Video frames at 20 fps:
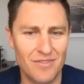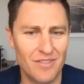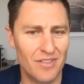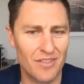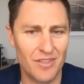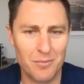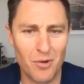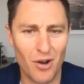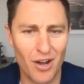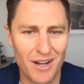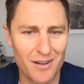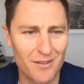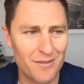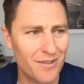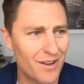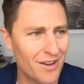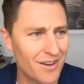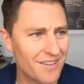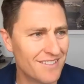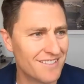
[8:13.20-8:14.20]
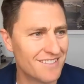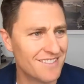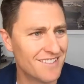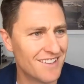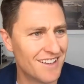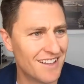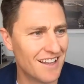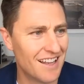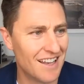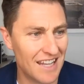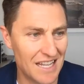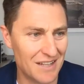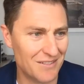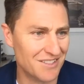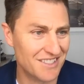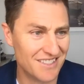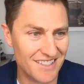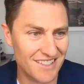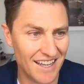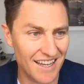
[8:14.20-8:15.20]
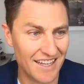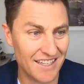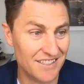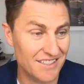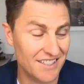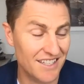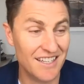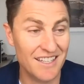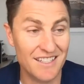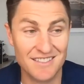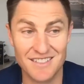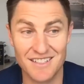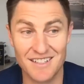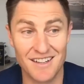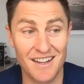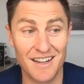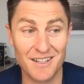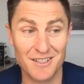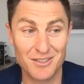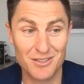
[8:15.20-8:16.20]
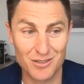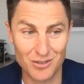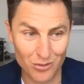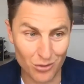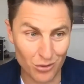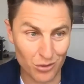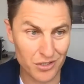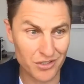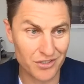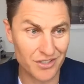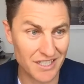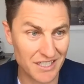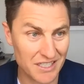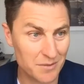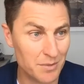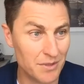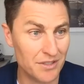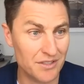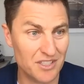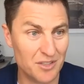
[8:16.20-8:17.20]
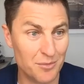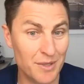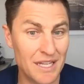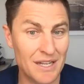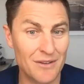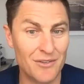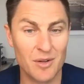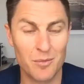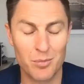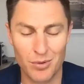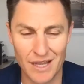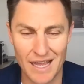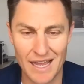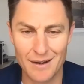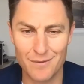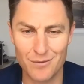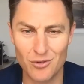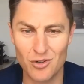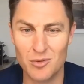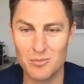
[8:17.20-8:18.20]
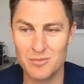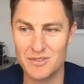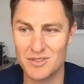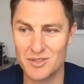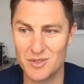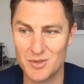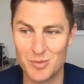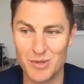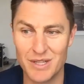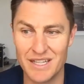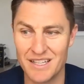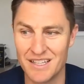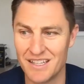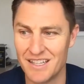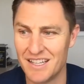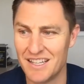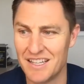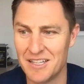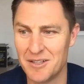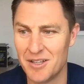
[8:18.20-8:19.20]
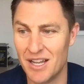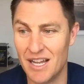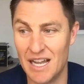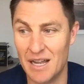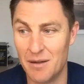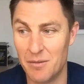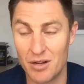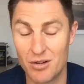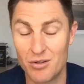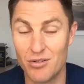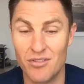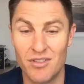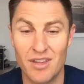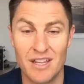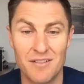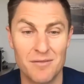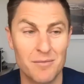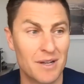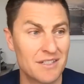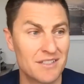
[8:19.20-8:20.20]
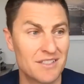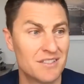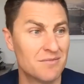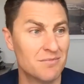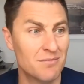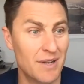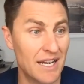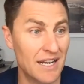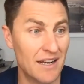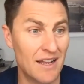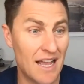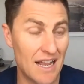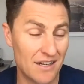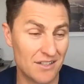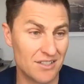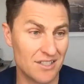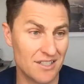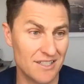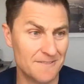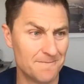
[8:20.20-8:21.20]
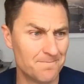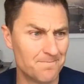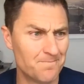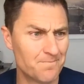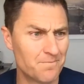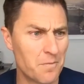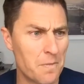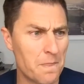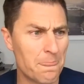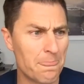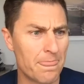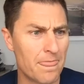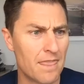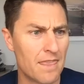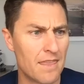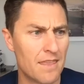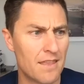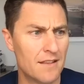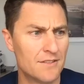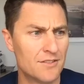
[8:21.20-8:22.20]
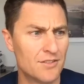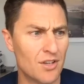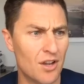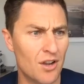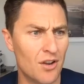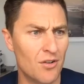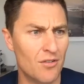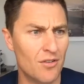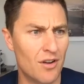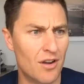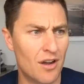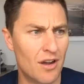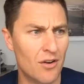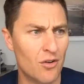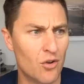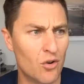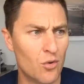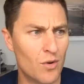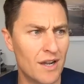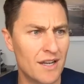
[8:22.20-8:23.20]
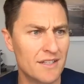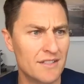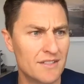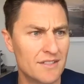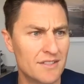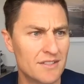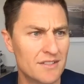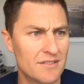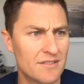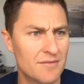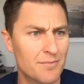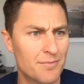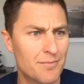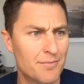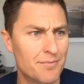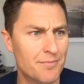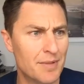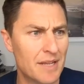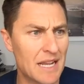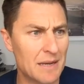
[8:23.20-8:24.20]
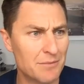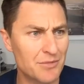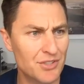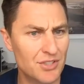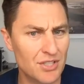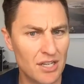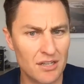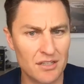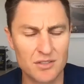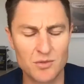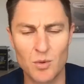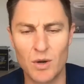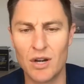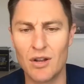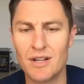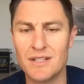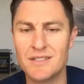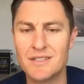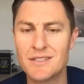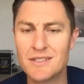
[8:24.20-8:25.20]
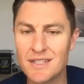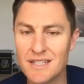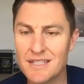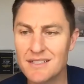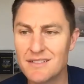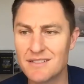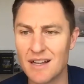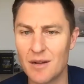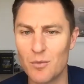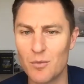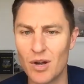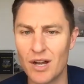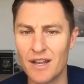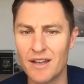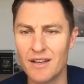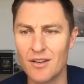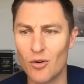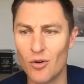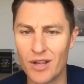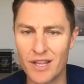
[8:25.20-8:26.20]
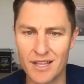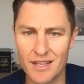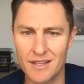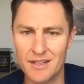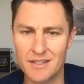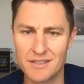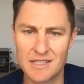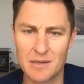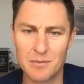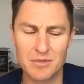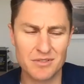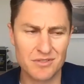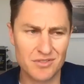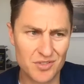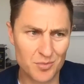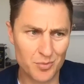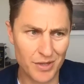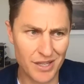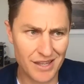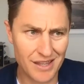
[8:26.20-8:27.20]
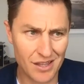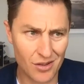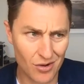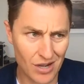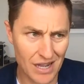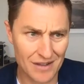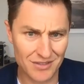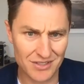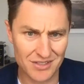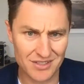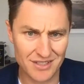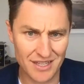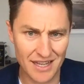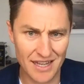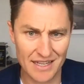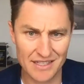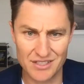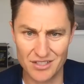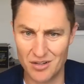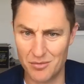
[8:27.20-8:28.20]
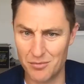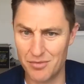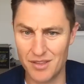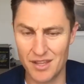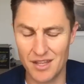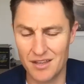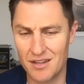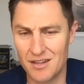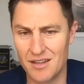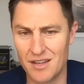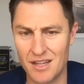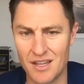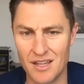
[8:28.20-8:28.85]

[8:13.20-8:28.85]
the microphone. I love a stage. It is an extraordinary experience to be given a platform to speak. I couldn't think of much better, actually. So I'd always become jealous when I'd see someone or hear someone speaking or have a stage, and I'm thinking,